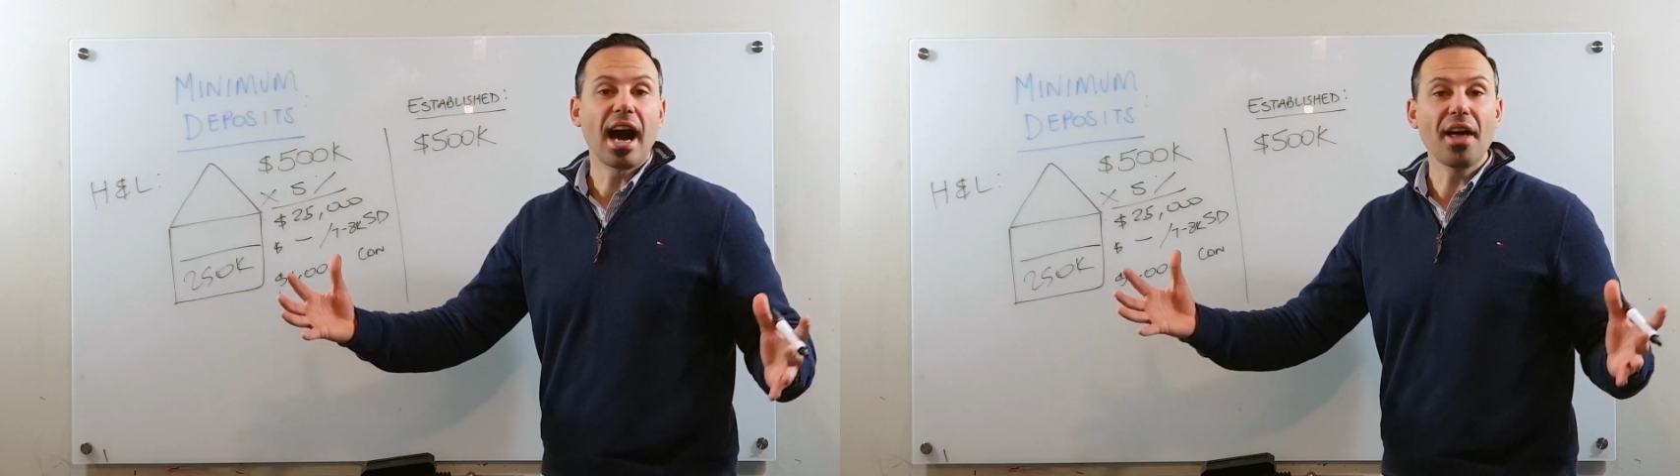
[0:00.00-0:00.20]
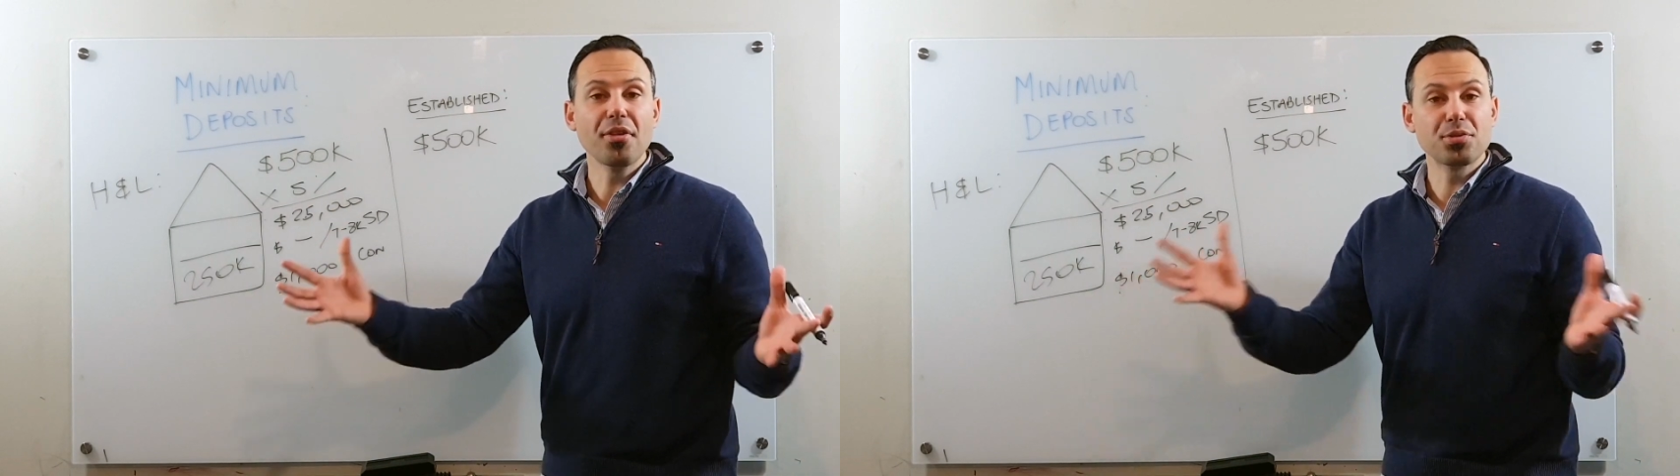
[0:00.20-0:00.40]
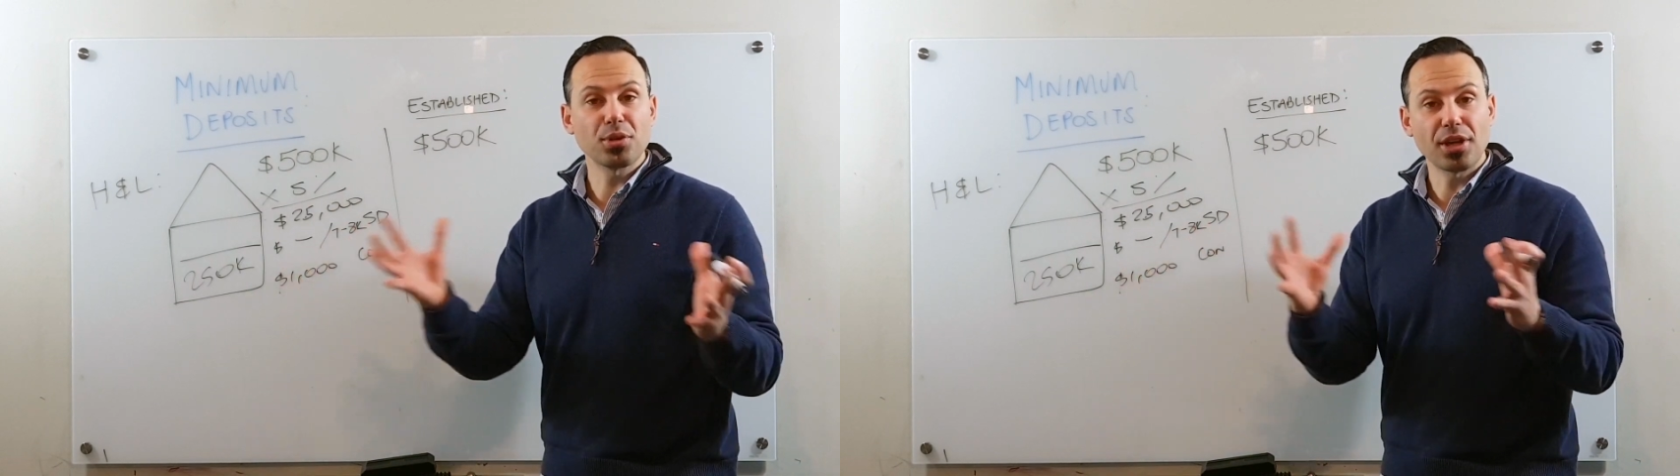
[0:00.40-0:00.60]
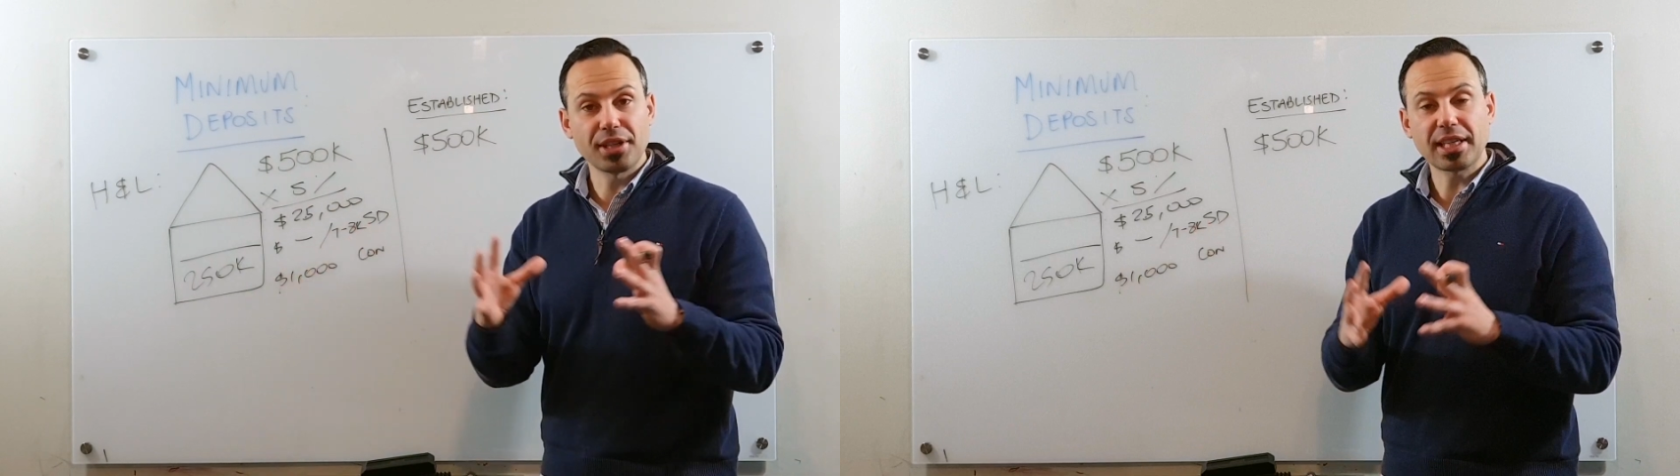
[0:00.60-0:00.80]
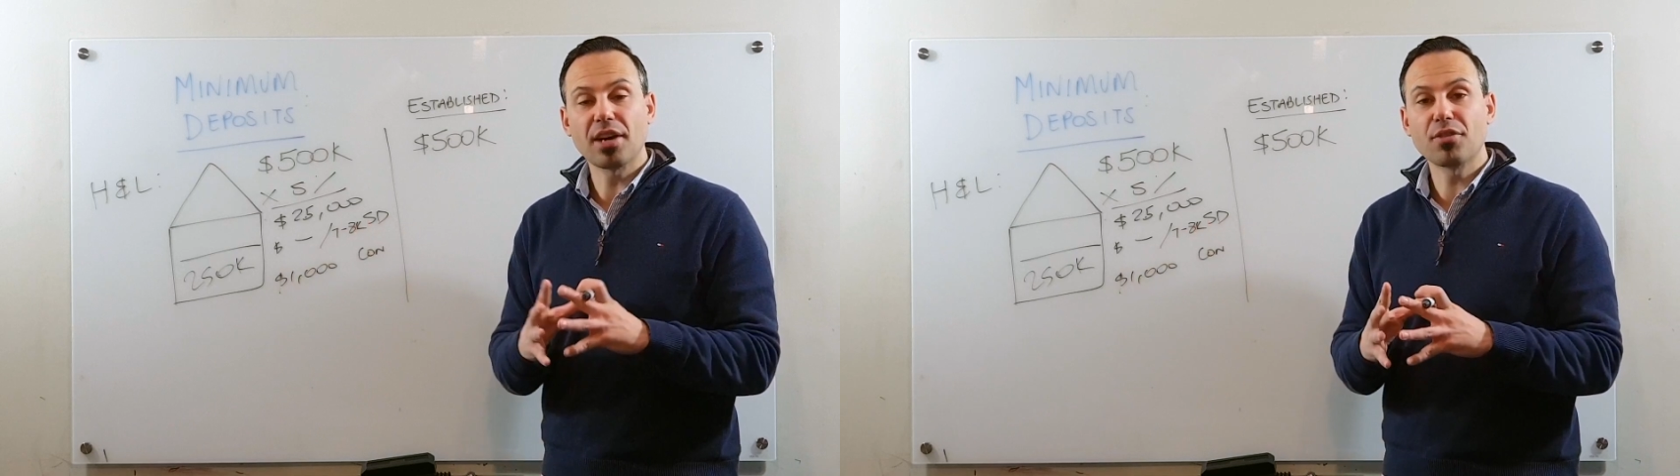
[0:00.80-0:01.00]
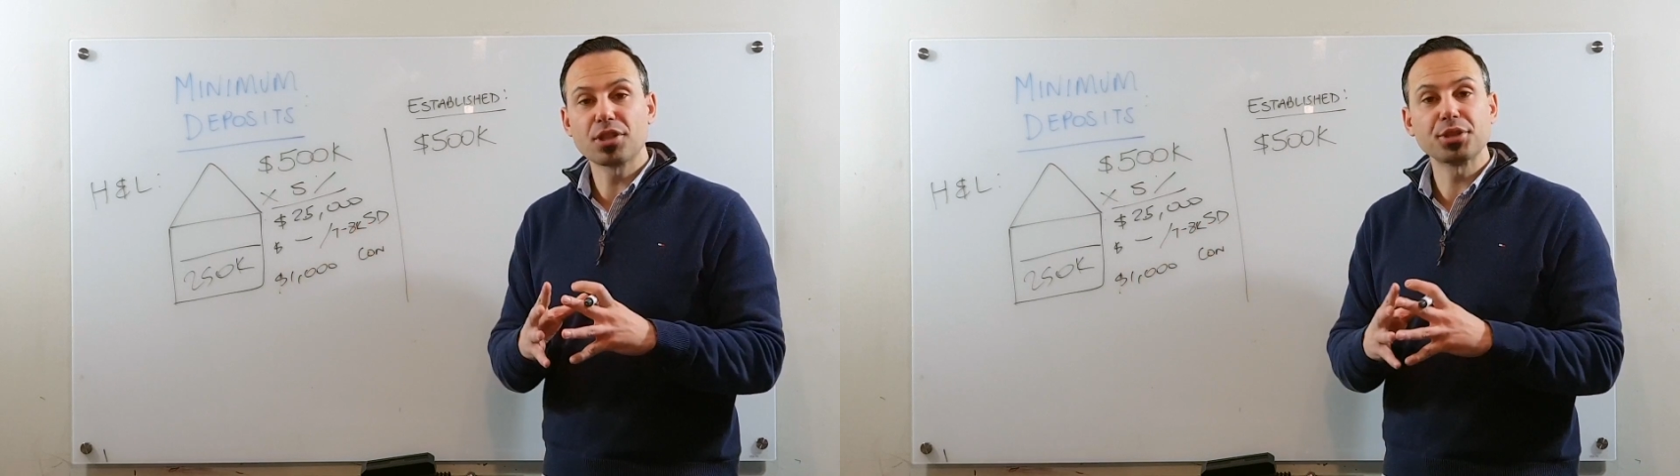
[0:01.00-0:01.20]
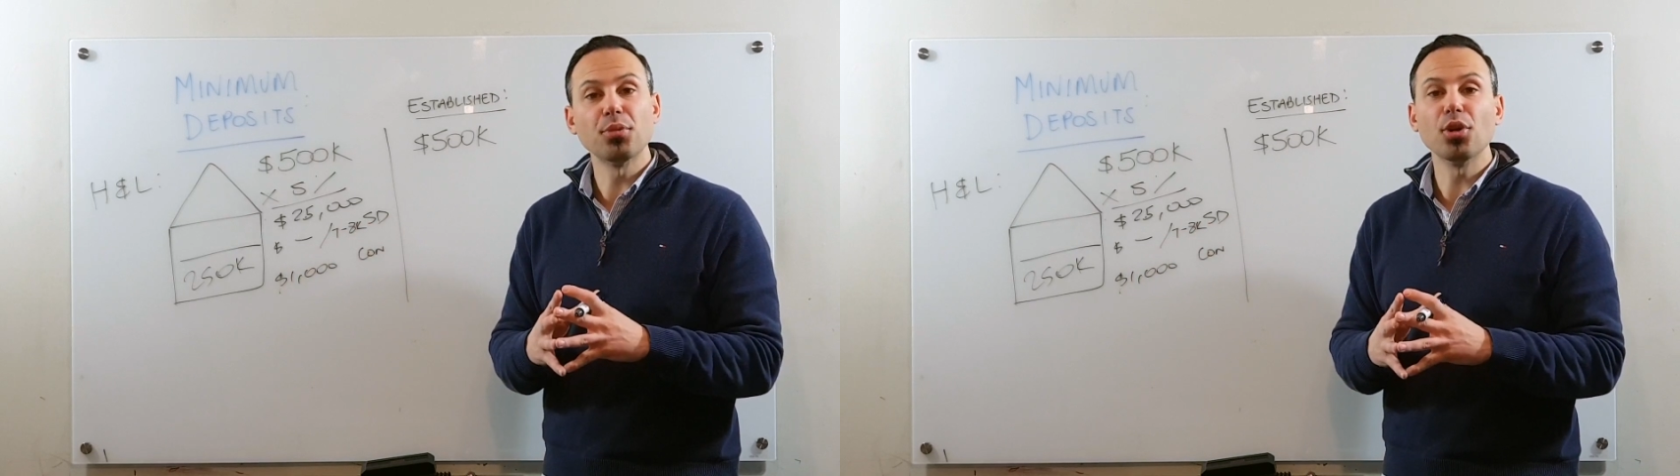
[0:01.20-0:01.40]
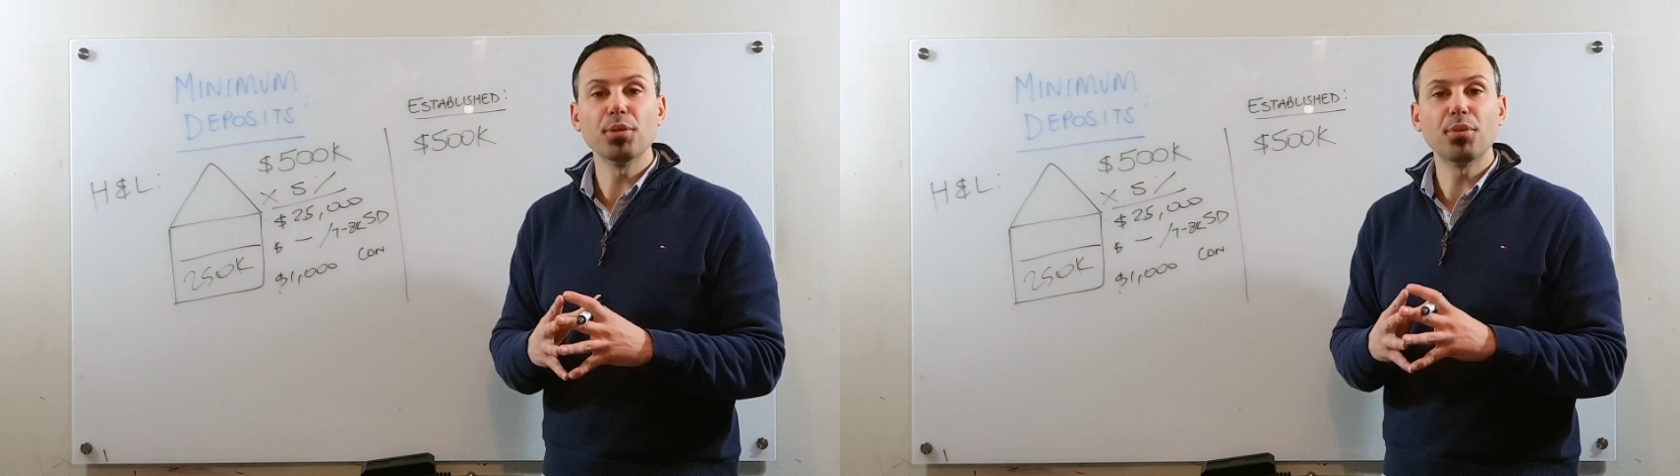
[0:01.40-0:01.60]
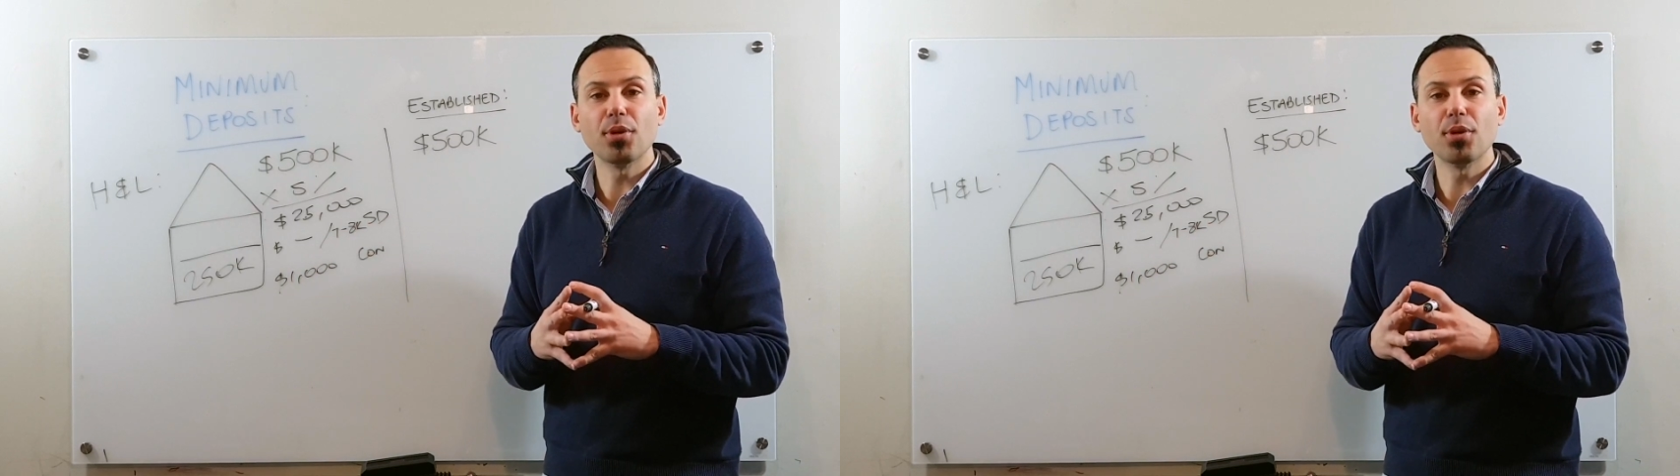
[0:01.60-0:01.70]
others will only cover a smaller